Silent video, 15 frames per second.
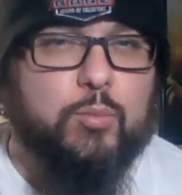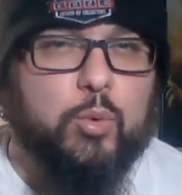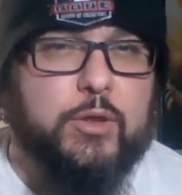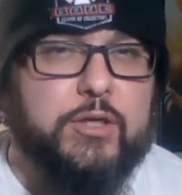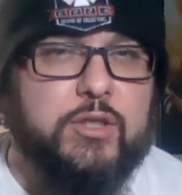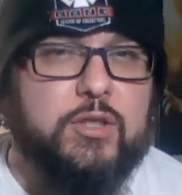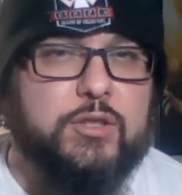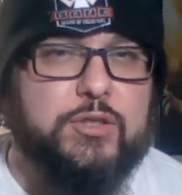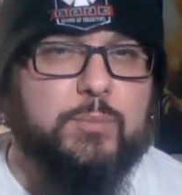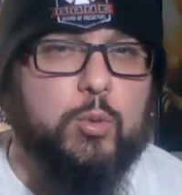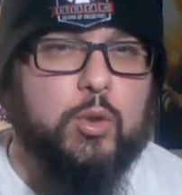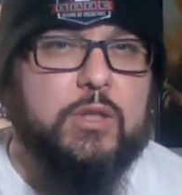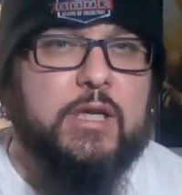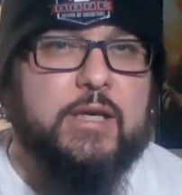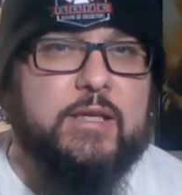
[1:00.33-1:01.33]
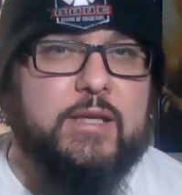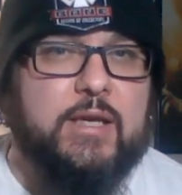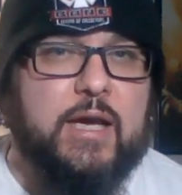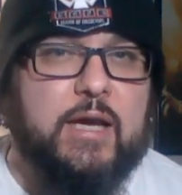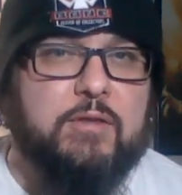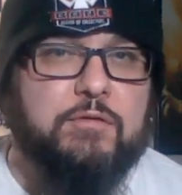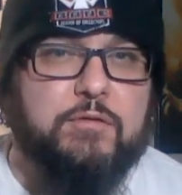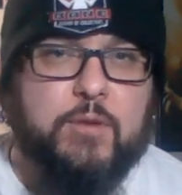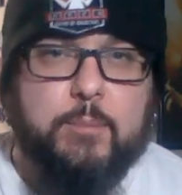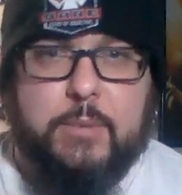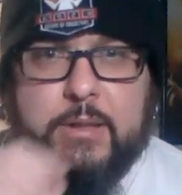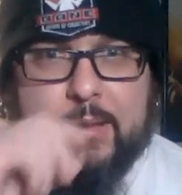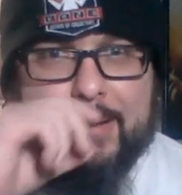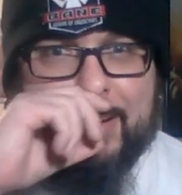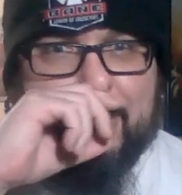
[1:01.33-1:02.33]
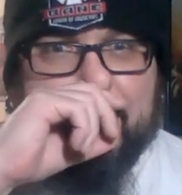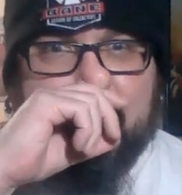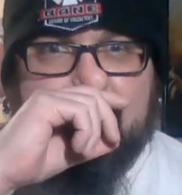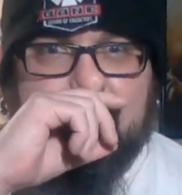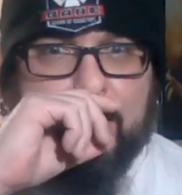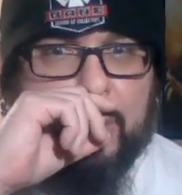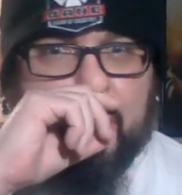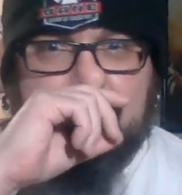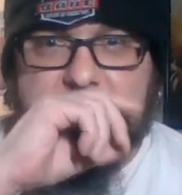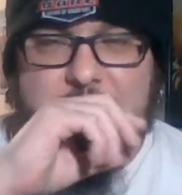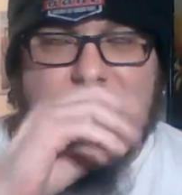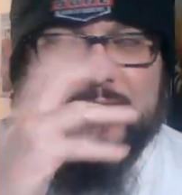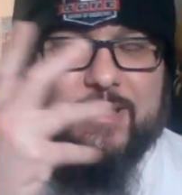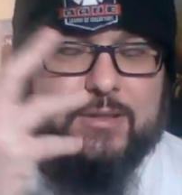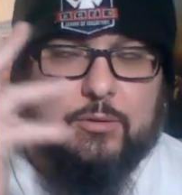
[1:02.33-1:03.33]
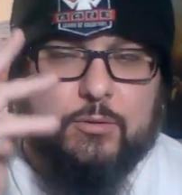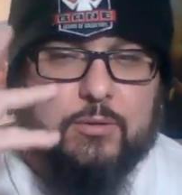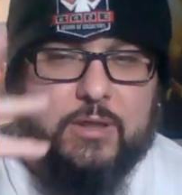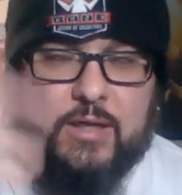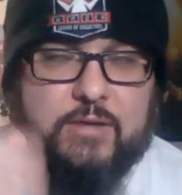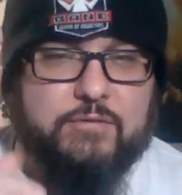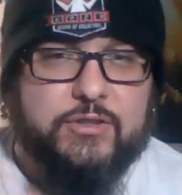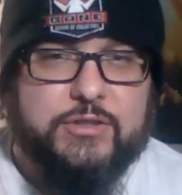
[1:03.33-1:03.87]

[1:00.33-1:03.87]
where he looks more like the guy from The Boys. I